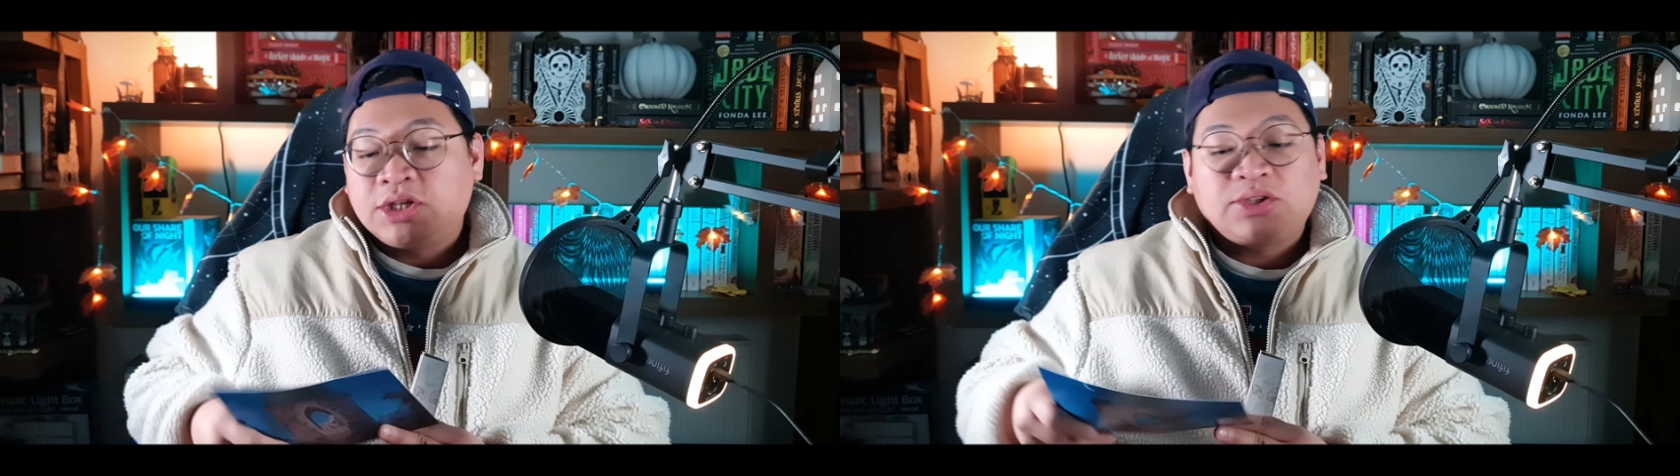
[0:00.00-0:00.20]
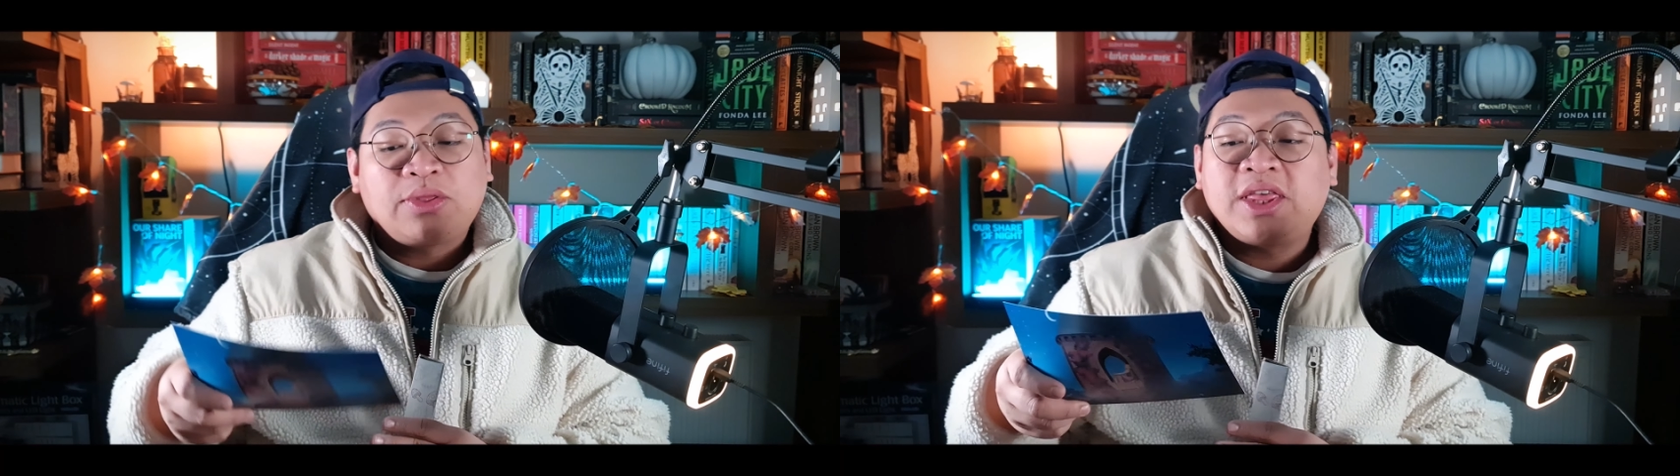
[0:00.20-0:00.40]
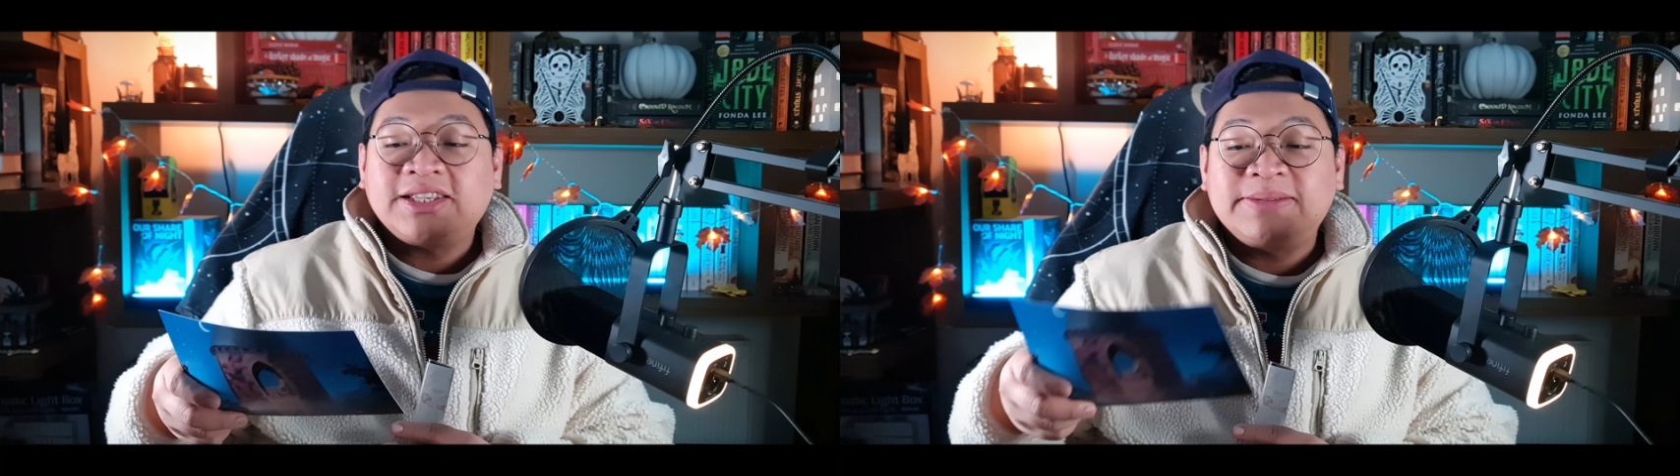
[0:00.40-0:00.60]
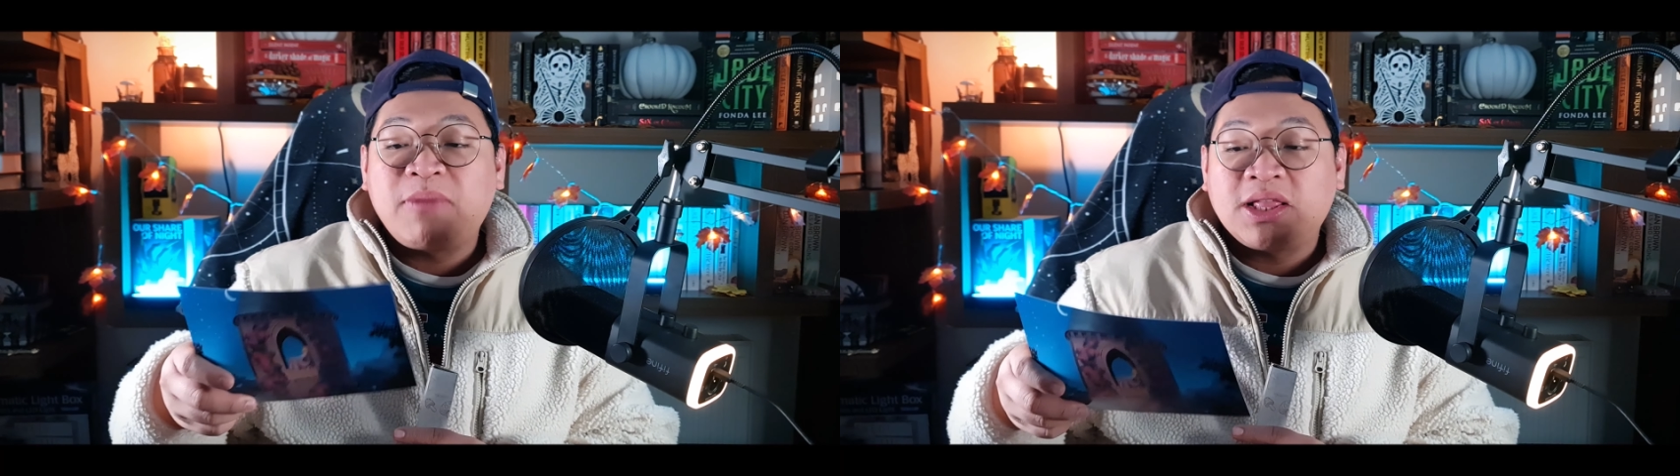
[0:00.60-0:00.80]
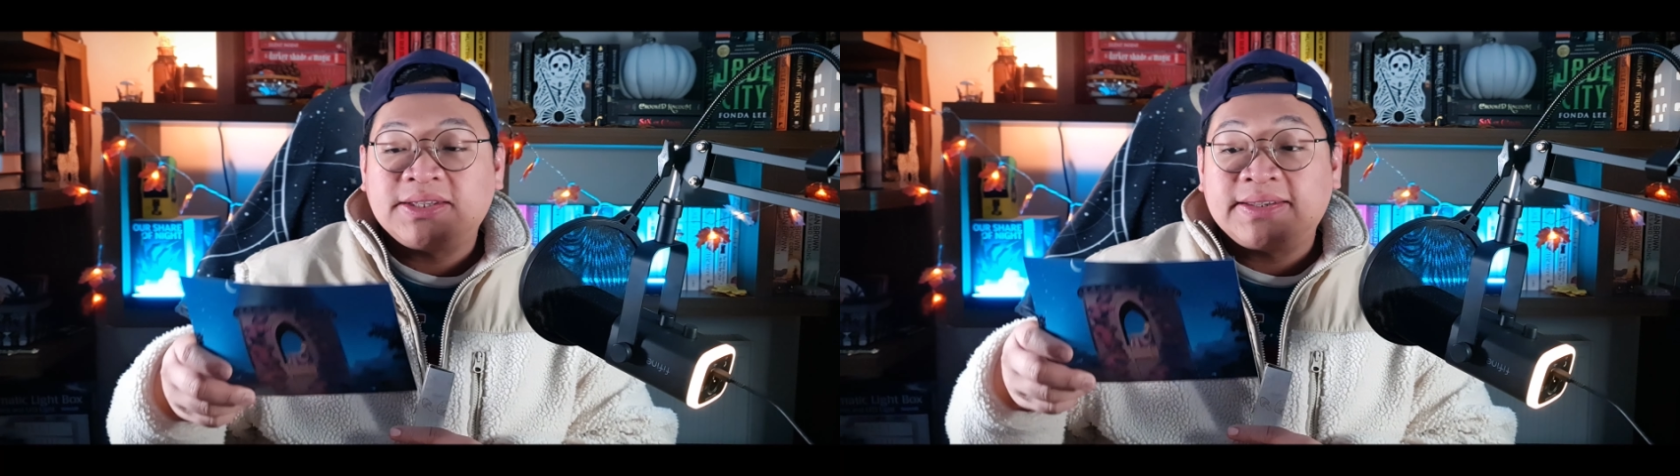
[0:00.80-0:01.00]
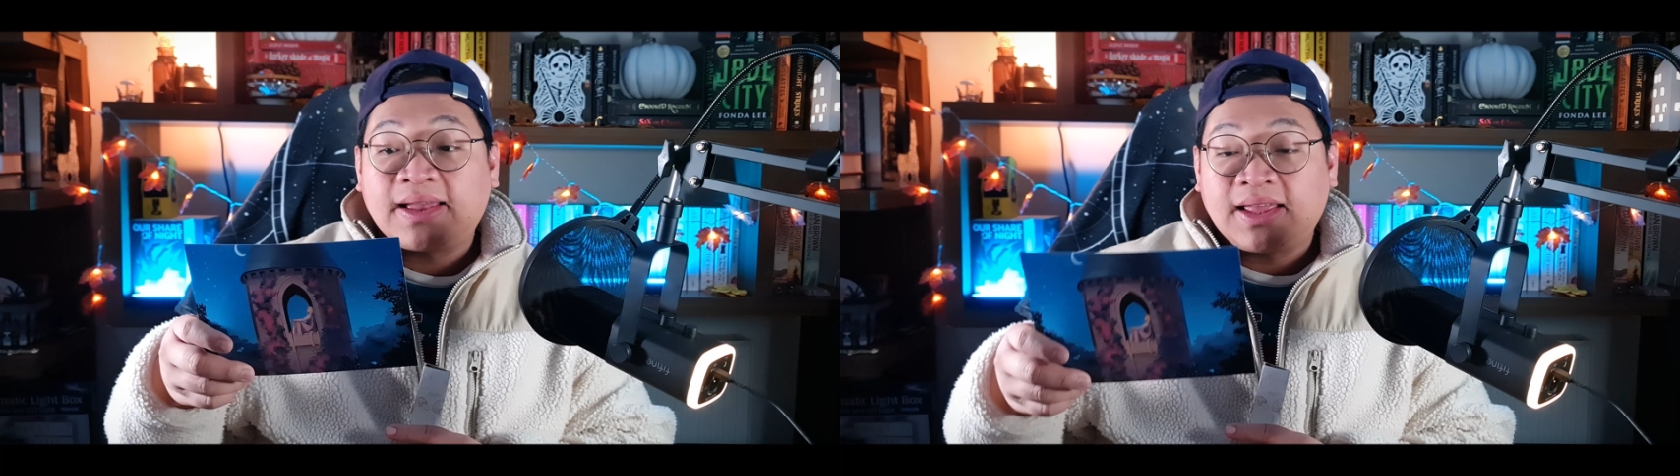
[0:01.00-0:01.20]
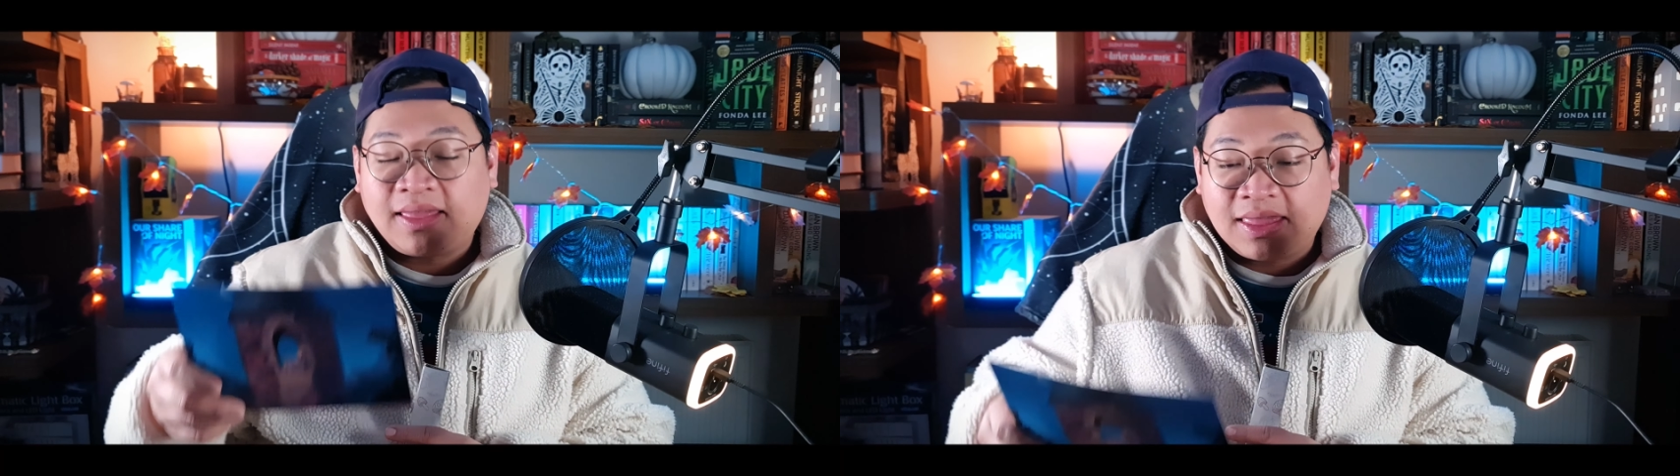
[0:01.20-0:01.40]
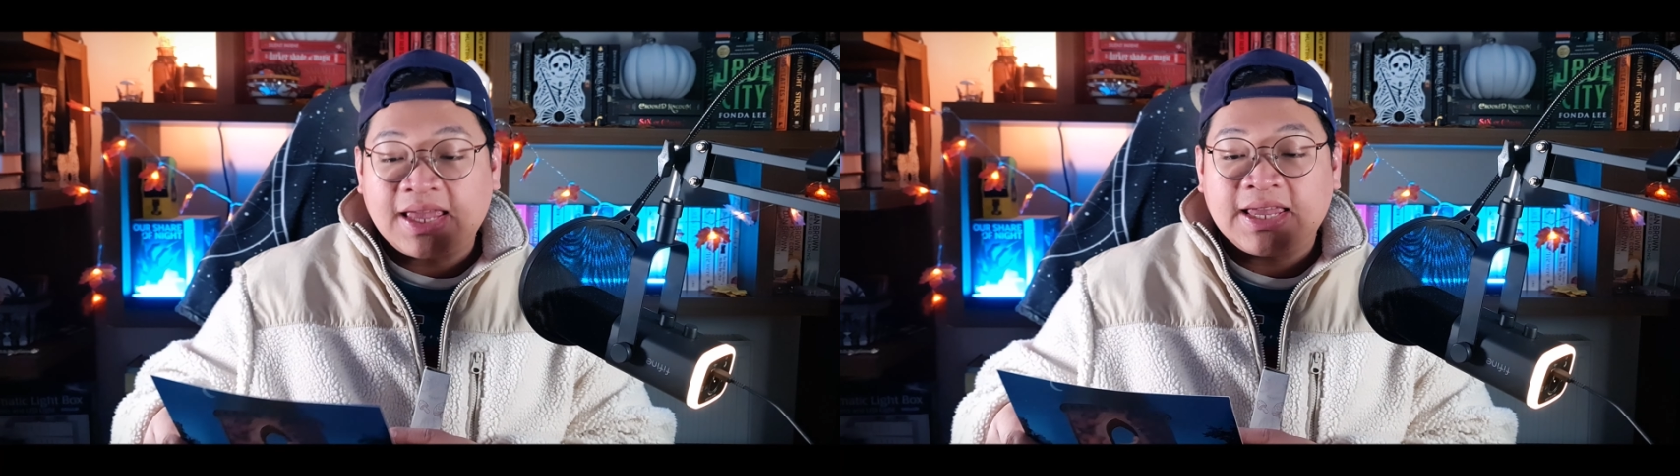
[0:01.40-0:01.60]
So this month's
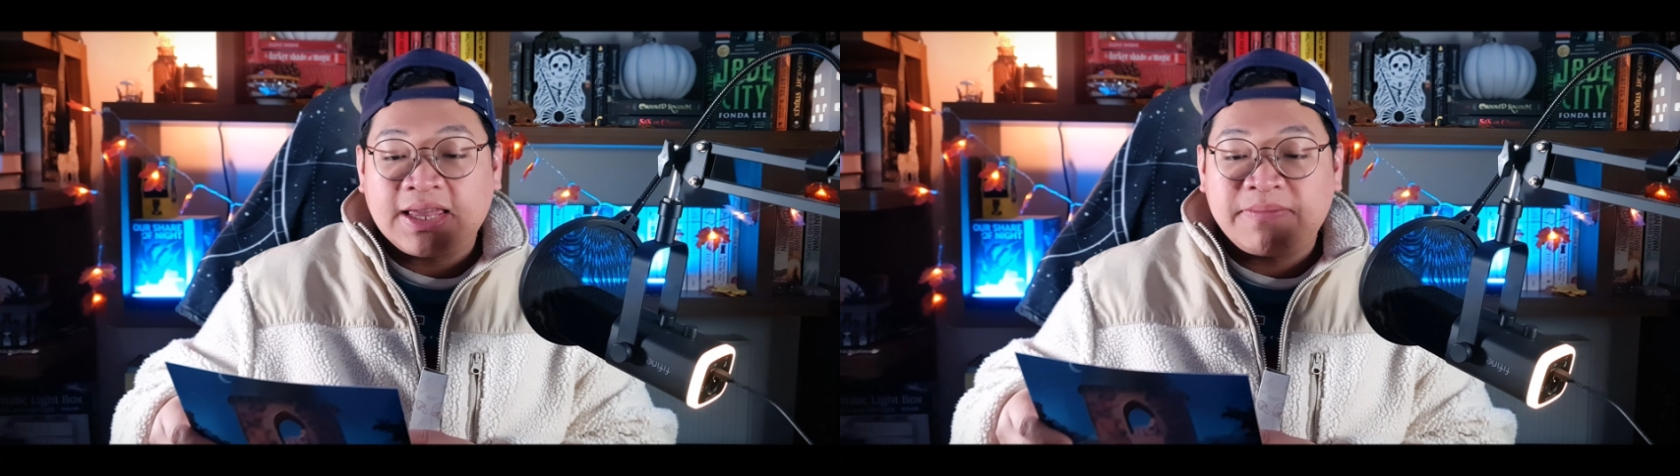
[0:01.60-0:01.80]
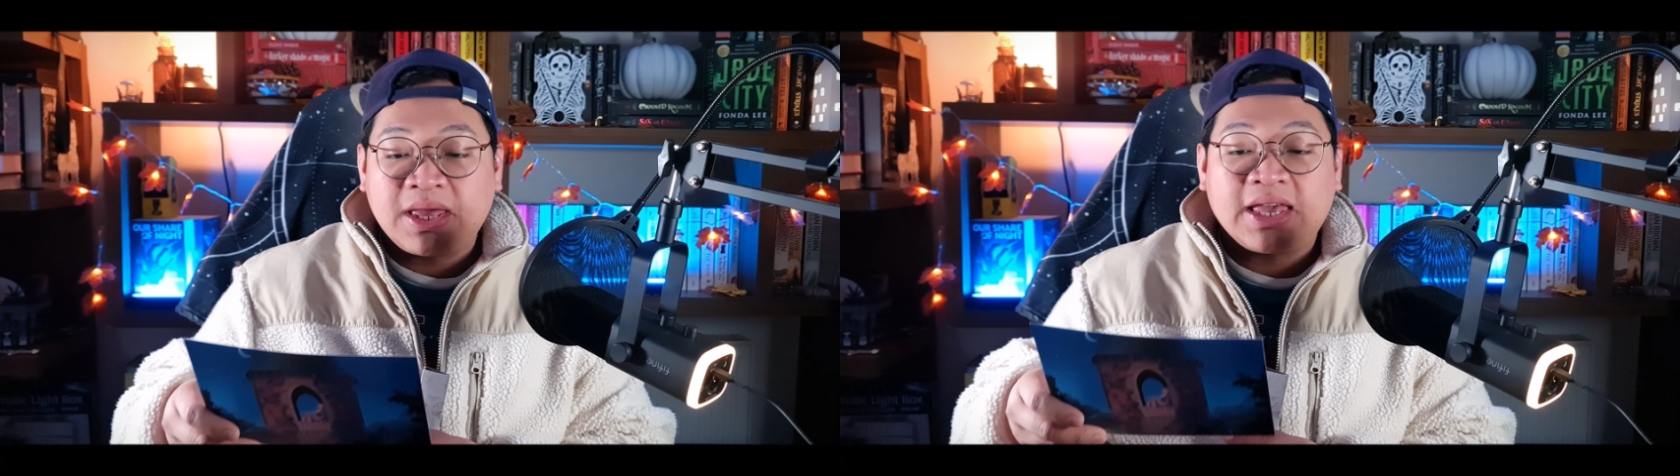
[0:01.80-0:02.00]
theme